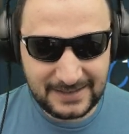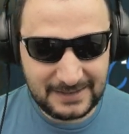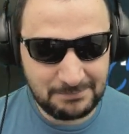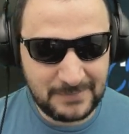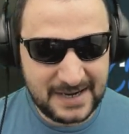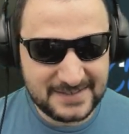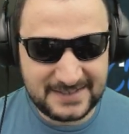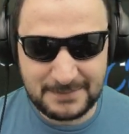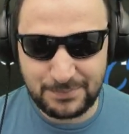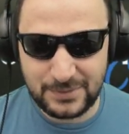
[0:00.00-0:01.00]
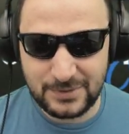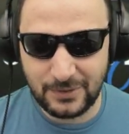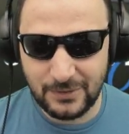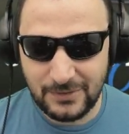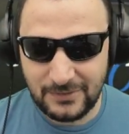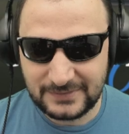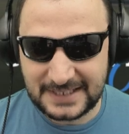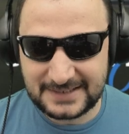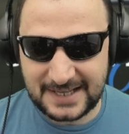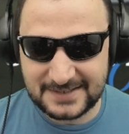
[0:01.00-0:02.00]
my C P U that
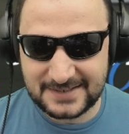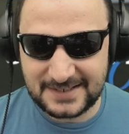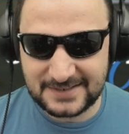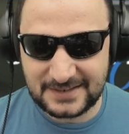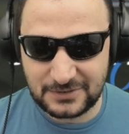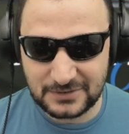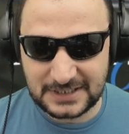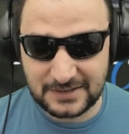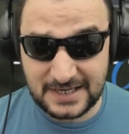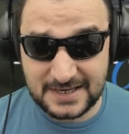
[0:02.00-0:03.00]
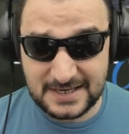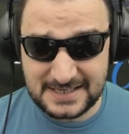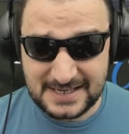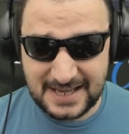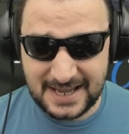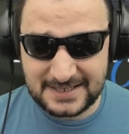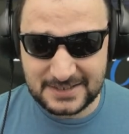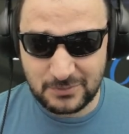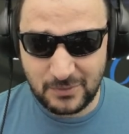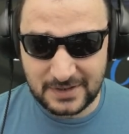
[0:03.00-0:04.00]
has sixty-two degrees and is
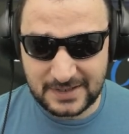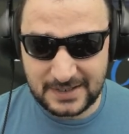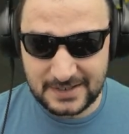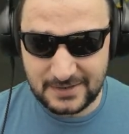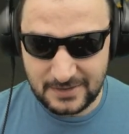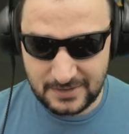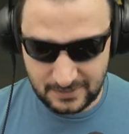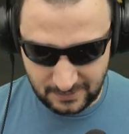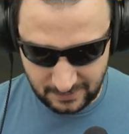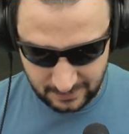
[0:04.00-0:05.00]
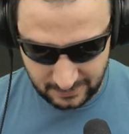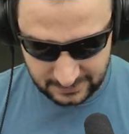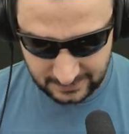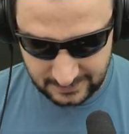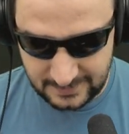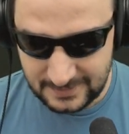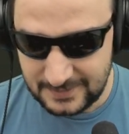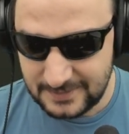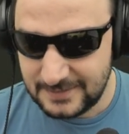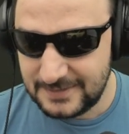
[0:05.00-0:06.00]
working on
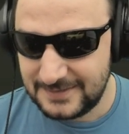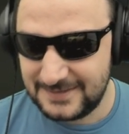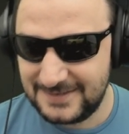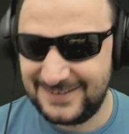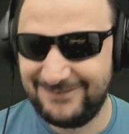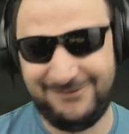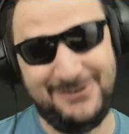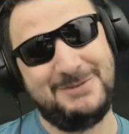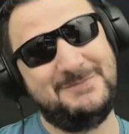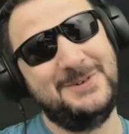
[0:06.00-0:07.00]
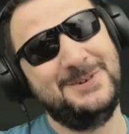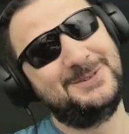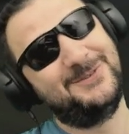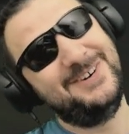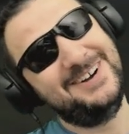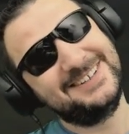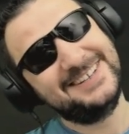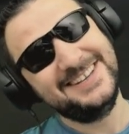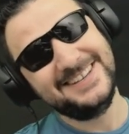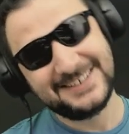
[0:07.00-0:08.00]
four point one
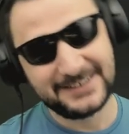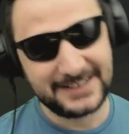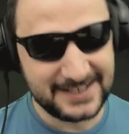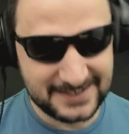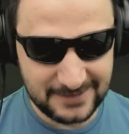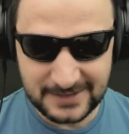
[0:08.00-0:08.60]
gig. Yes. Okay,